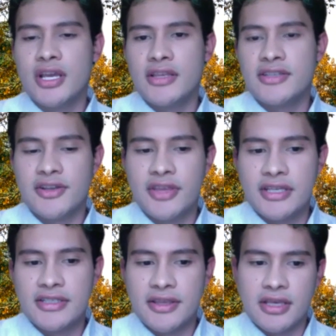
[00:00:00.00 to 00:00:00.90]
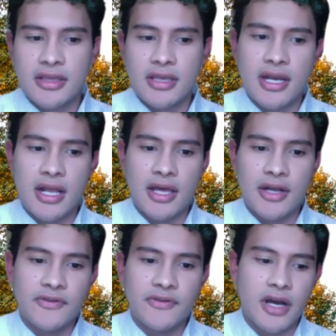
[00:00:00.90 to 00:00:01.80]
These are things I think that a lot
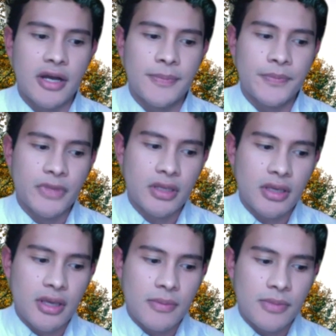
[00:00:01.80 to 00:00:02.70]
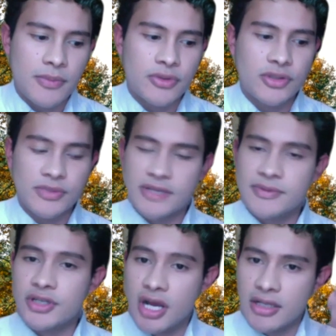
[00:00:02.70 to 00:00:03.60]
of people sometimes are
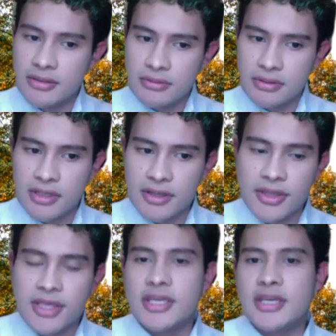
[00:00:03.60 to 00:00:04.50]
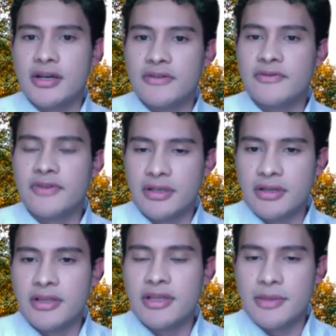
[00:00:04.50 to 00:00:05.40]
not thinking of
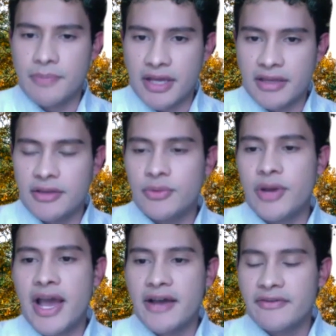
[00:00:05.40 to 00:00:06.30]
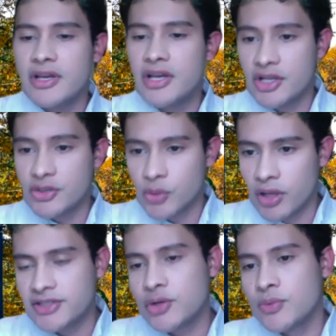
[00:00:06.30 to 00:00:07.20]
and the impact that it will have, as well
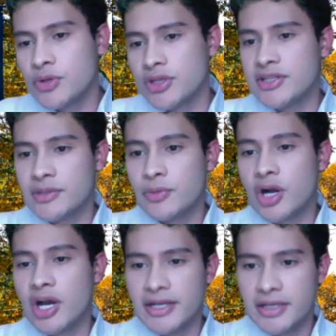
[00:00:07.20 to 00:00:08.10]
as communities abroad